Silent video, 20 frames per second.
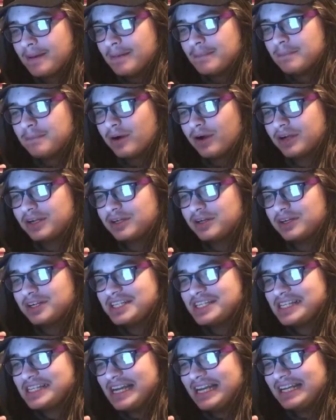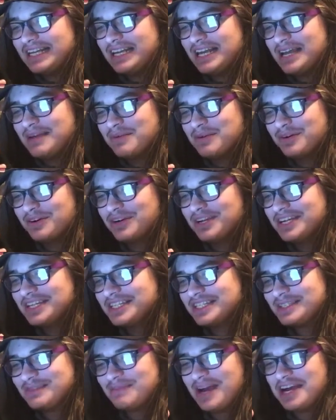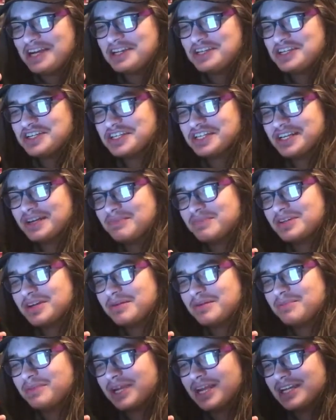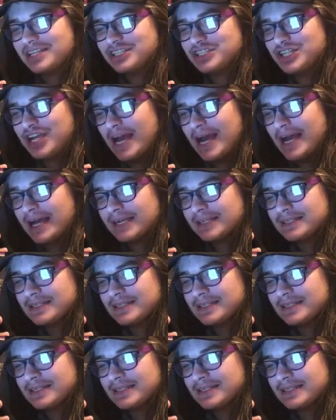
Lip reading: Mark couldn't stand anymore. He smashed his lips up against Jack's.